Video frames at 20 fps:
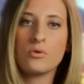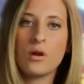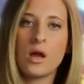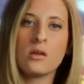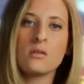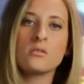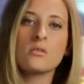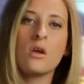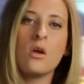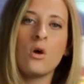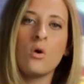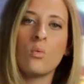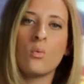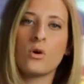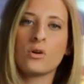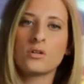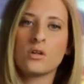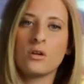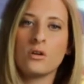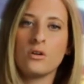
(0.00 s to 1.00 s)
Perez
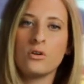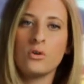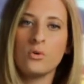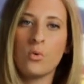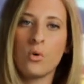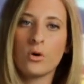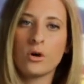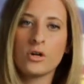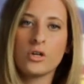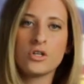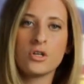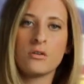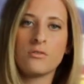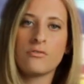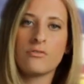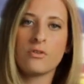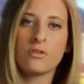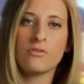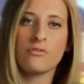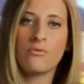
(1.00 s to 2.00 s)
worked on a new origin
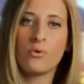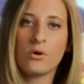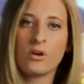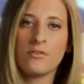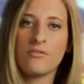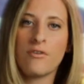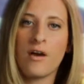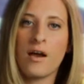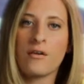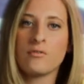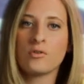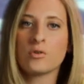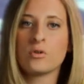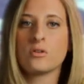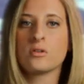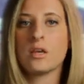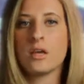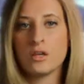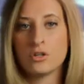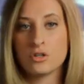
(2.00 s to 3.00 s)
for the
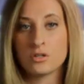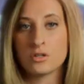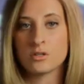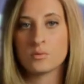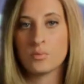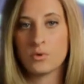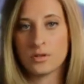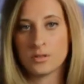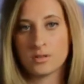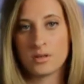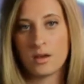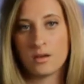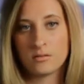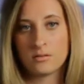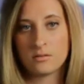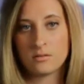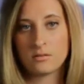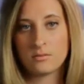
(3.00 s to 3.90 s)
45-year-old ageless princess.